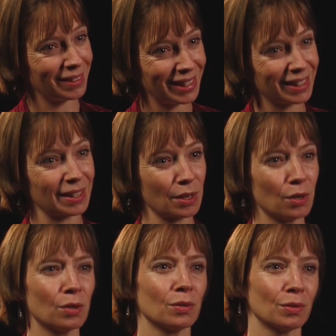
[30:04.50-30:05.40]
right? Like,
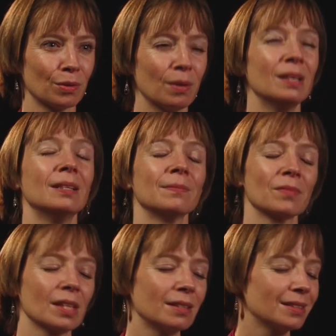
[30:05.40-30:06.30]
oh,
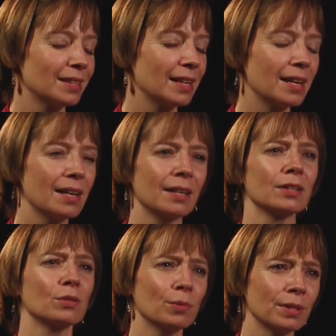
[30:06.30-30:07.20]
yeah,
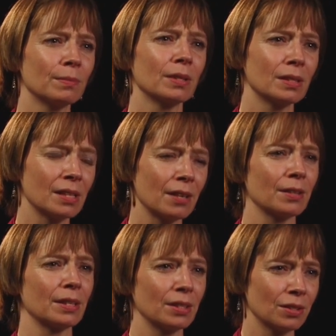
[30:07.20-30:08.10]
you were in the
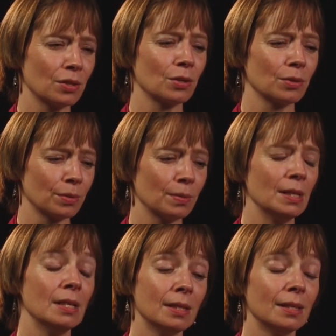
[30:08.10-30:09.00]
military, so
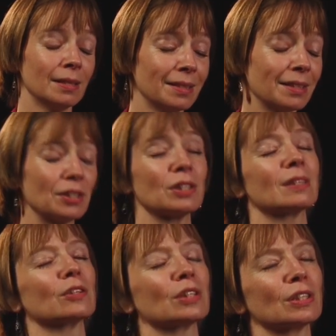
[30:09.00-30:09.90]
they just
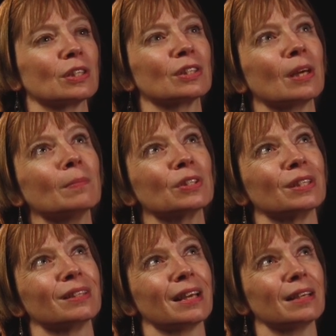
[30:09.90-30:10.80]
there's this
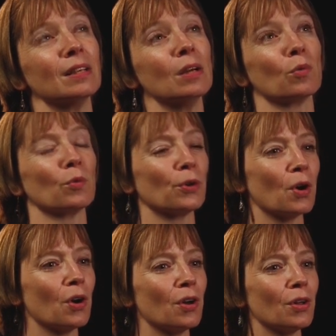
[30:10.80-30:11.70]
assumption that we're
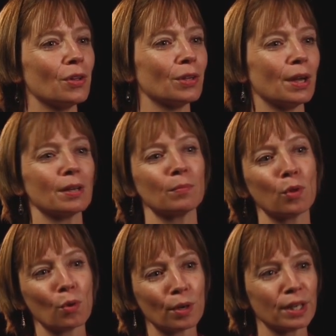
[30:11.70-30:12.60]
all
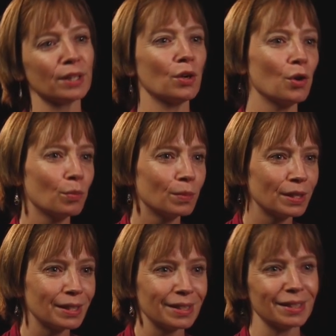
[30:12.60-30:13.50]
unemployed,
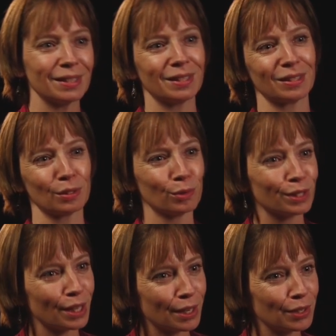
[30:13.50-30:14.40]
homeless,
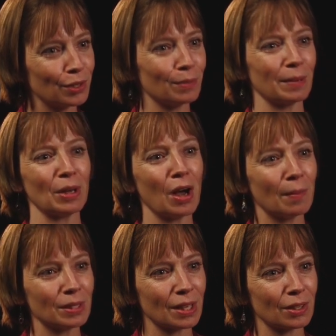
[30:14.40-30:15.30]
suicidal, maybe
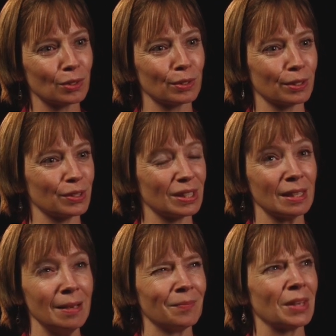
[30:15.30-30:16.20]
homicidal. There are these
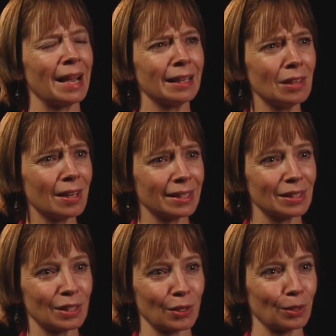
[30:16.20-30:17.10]

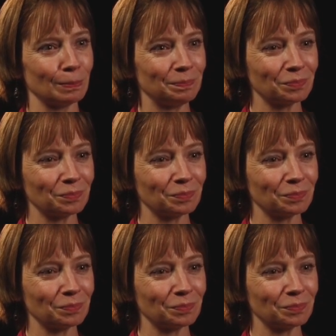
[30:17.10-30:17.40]
headlines that are